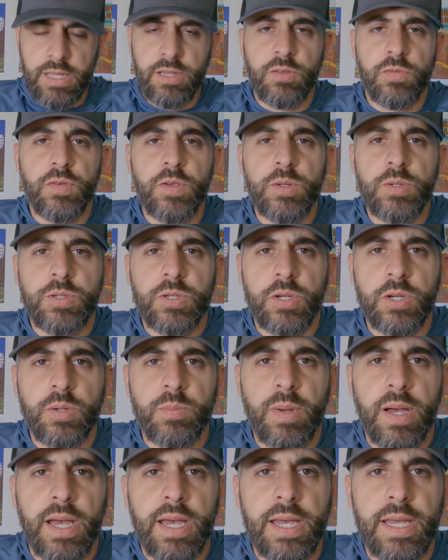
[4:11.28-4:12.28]
in the future
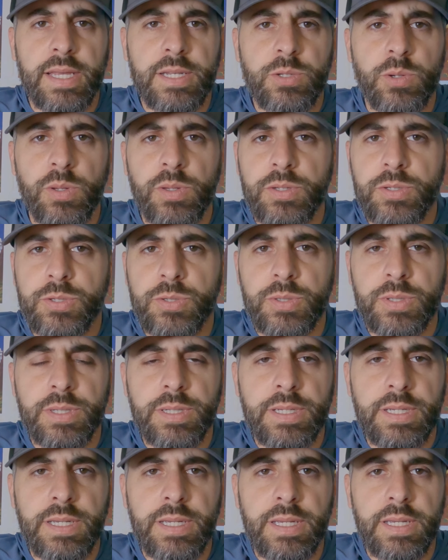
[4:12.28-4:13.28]
my
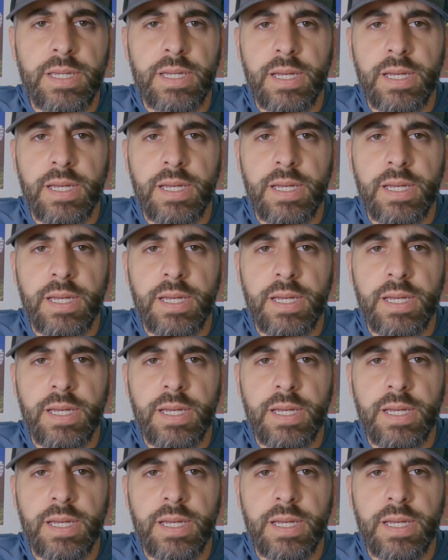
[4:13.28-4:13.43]
toiletry